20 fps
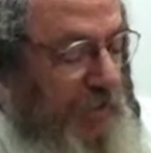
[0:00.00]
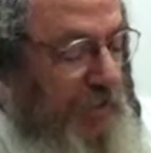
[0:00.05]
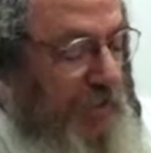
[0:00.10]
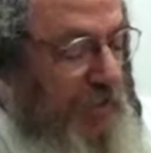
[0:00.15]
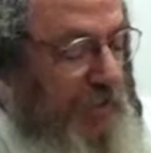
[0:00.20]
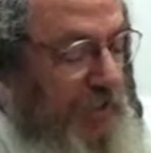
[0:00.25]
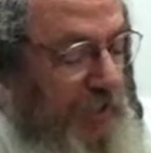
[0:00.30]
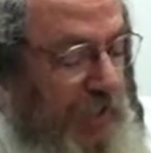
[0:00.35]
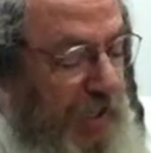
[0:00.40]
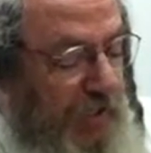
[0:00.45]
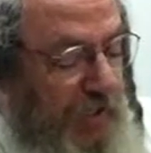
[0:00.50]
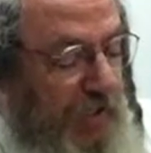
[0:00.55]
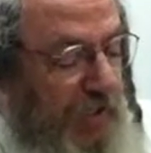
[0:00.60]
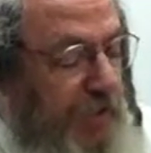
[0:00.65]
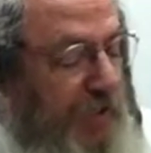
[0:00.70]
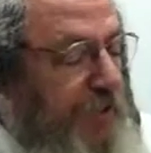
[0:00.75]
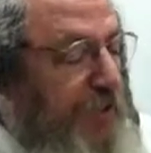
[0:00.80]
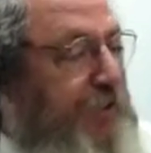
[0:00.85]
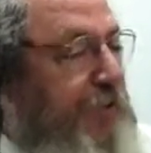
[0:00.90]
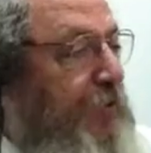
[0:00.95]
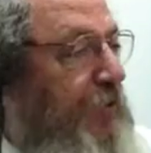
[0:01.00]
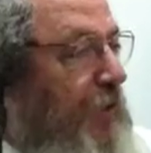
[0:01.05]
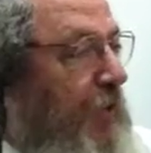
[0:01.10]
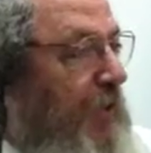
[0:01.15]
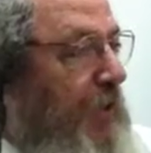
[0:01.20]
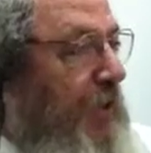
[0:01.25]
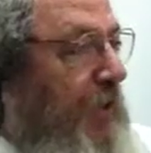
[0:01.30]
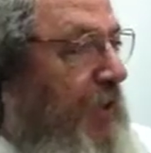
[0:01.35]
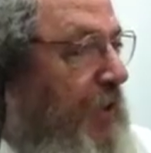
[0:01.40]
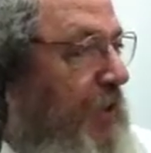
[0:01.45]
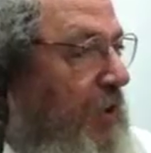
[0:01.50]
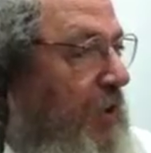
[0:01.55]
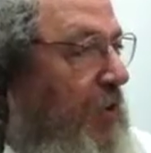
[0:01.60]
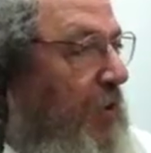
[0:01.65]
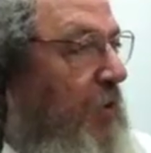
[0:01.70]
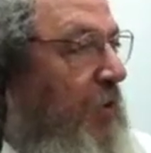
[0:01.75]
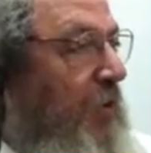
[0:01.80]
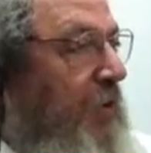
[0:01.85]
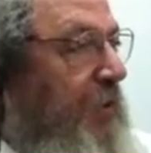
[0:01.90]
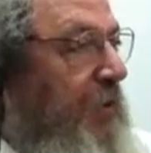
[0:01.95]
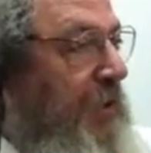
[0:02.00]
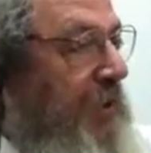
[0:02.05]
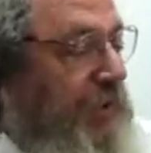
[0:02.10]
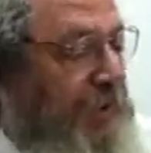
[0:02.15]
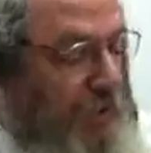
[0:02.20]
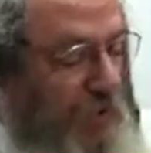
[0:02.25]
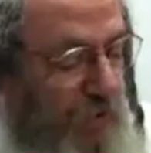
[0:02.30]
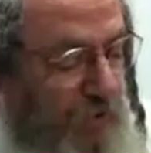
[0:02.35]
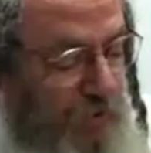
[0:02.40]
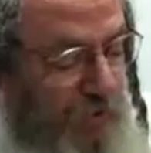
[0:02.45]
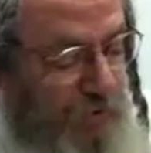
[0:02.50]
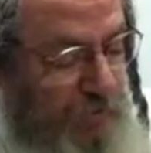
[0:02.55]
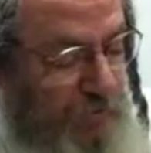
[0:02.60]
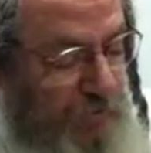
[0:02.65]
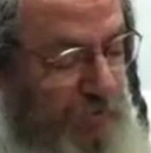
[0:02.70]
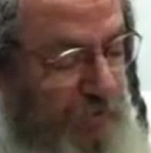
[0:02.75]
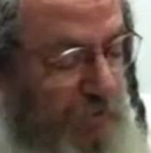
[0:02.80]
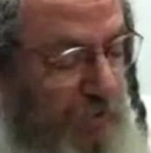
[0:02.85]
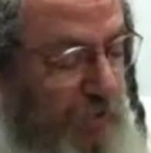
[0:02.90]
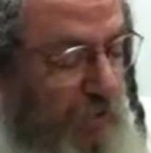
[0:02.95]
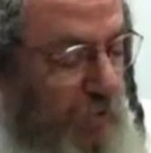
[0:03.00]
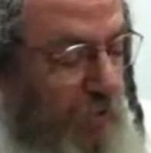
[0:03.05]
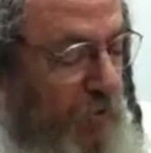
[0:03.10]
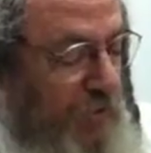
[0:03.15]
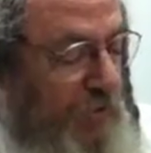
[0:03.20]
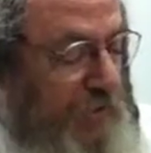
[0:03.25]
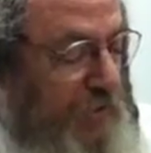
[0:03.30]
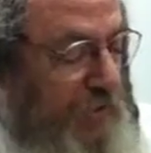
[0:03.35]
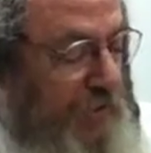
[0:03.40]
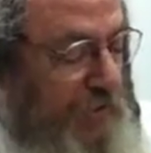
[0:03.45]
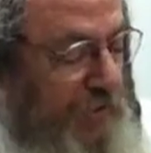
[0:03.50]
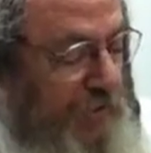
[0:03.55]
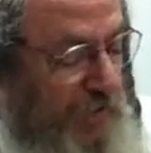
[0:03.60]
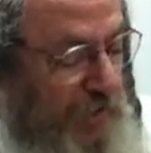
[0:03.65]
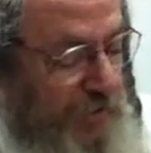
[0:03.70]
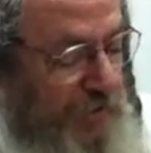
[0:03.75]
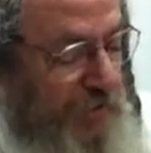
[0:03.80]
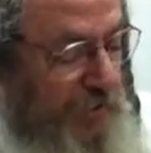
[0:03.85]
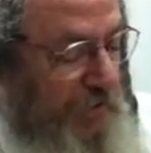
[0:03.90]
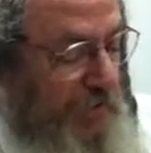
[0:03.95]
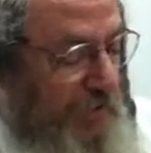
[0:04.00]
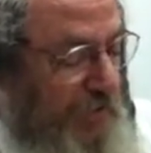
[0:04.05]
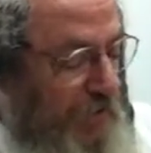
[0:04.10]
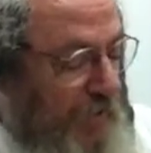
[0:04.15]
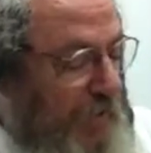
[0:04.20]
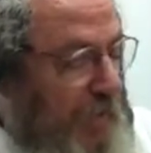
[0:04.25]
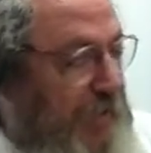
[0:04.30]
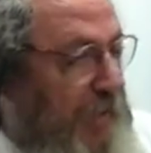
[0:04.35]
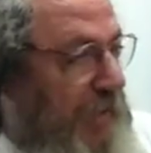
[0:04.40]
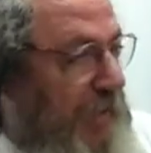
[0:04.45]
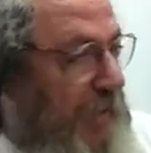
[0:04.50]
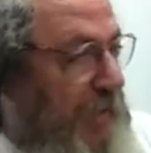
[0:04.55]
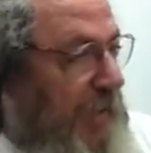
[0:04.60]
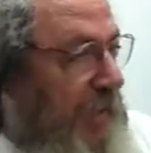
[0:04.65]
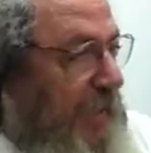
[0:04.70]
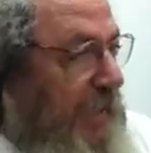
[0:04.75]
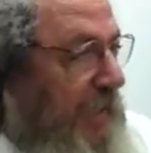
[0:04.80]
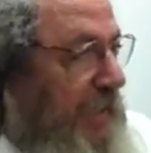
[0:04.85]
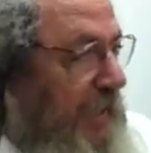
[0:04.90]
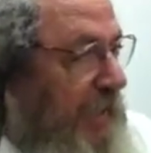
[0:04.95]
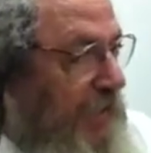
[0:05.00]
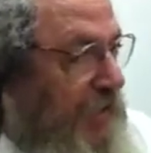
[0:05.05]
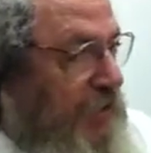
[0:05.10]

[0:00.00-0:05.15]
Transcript: they started throwing all their gold and all their silver. And